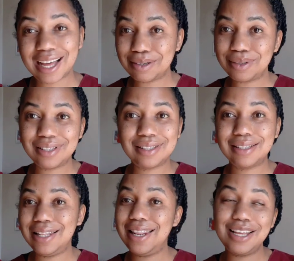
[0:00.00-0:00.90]
out
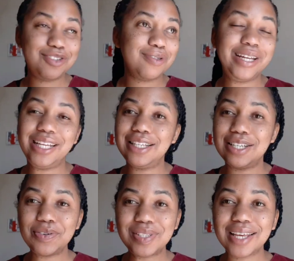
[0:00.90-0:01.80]
literally
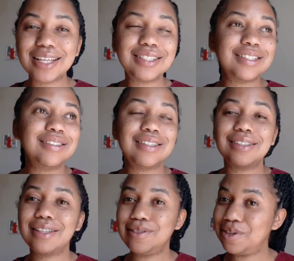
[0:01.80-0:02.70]
no second
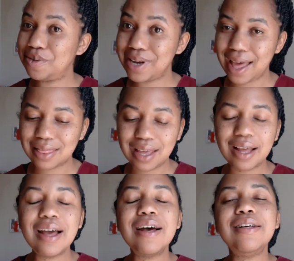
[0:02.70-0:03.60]
chances no nothing
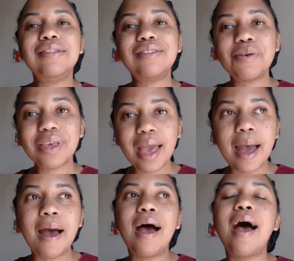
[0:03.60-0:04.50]
so
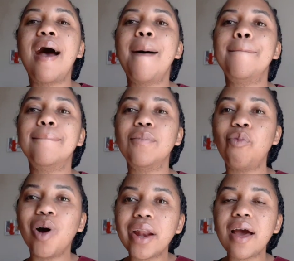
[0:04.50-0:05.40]
yeah um
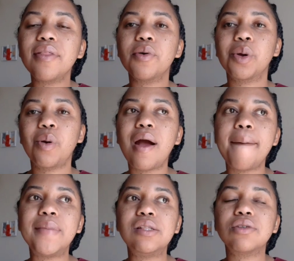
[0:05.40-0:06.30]
what are the
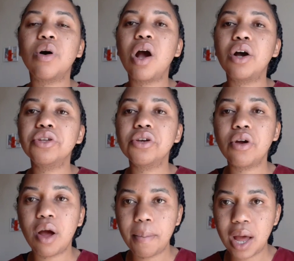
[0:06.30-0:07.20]
requirements or how do you
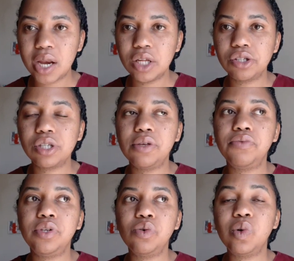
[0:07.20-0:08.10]
go about it if
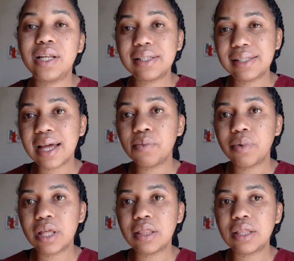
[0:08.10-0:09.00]
you let's start
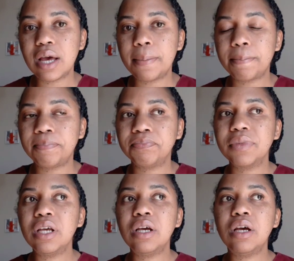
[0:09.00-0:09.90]
with um,
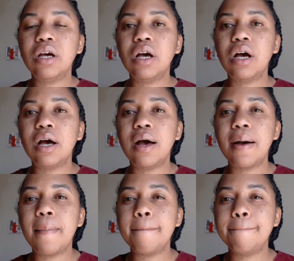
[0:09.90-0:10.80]

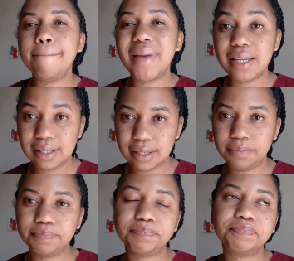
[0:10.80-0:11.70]
um medicine